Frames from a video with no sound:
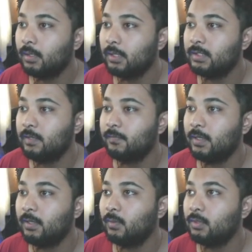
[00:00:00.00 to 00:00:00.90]
Let's see if
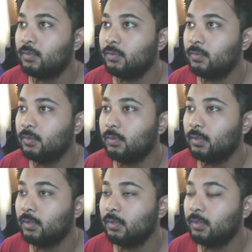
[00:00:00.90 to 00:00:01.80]
they want to
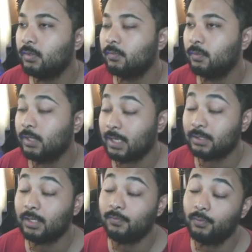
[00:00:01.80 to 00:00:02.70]
throw the
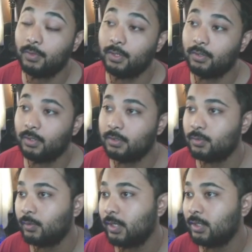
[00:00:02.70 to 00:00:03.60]
they threw the
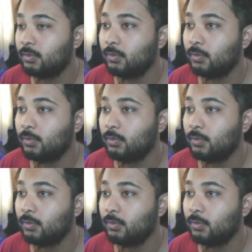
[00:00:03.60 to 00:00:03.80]
Stone Age,